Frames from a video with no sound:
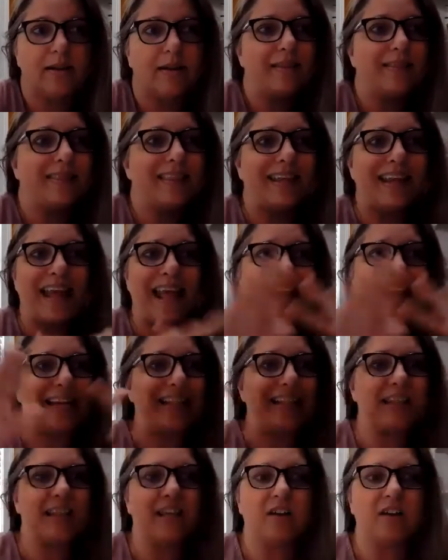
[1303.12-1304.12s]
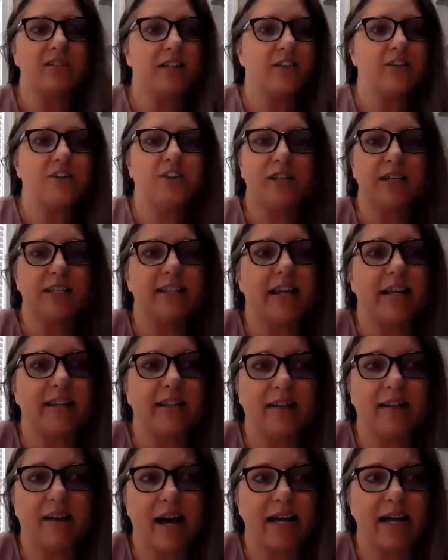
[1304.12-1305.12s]
than anything else that you're going to say in the
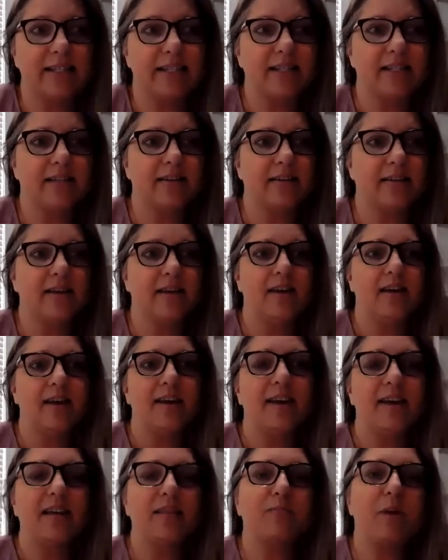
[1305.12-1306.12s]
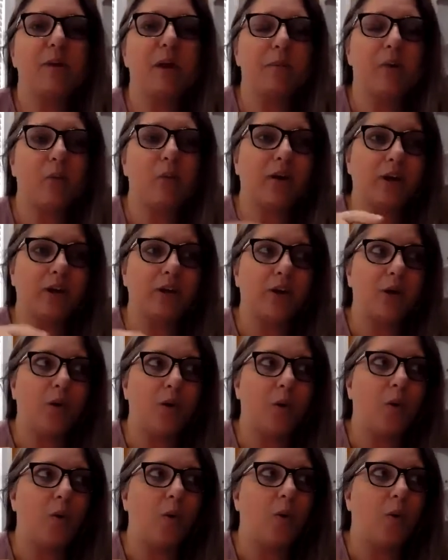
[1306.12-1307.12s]
class. Because people want to
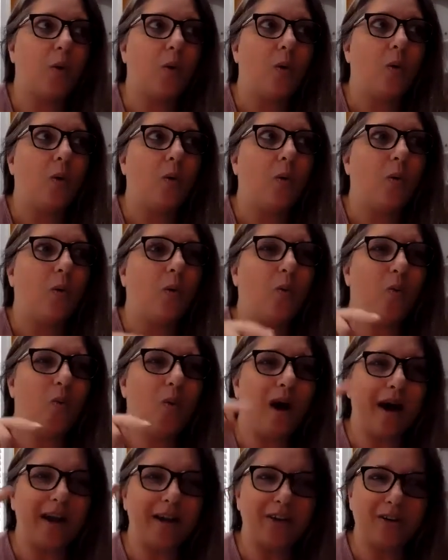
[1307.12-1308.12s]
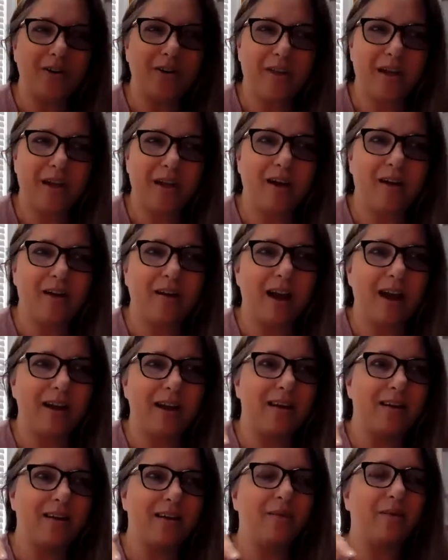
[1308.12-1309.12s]
know why you're there,
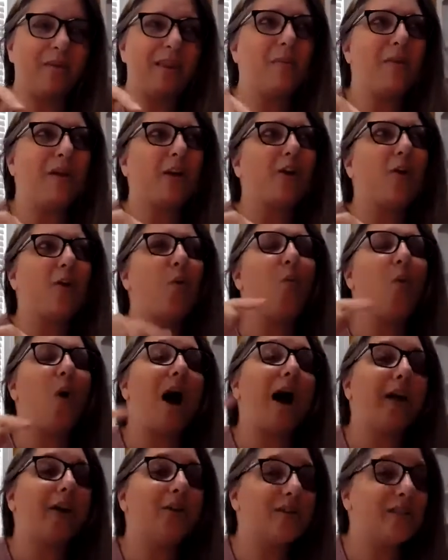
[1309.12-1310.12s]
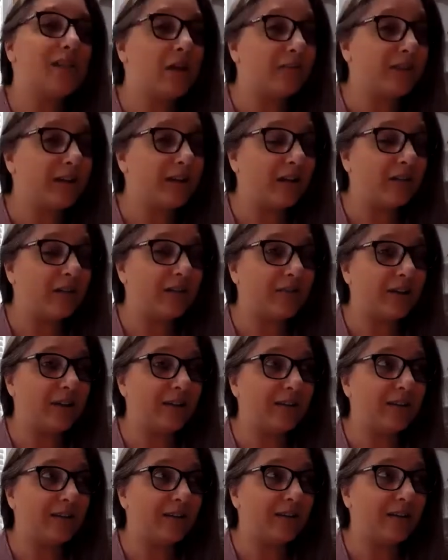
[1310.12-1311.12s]
and they want to know why you're selling Young
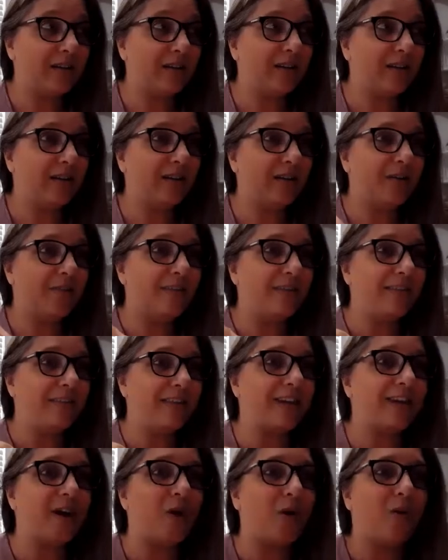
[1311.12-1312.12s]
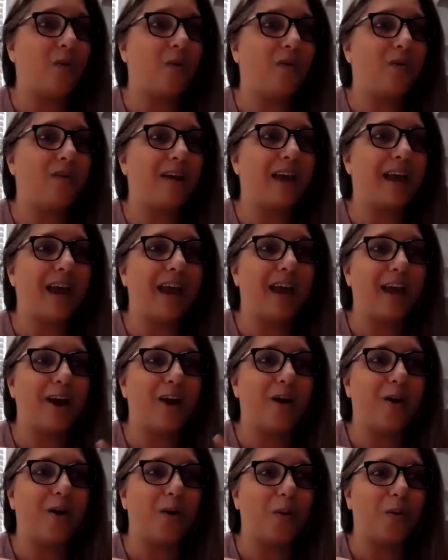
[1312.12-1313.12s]
Living. They don't
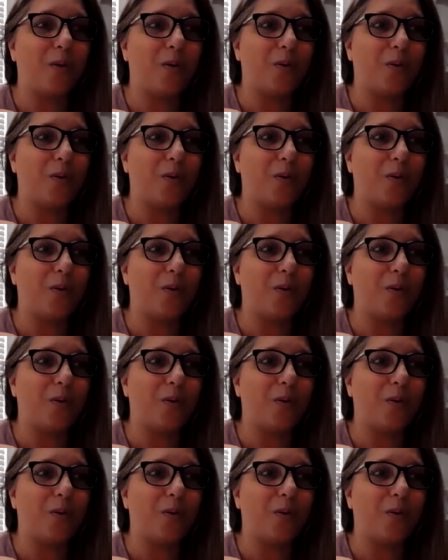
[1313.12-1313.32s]
care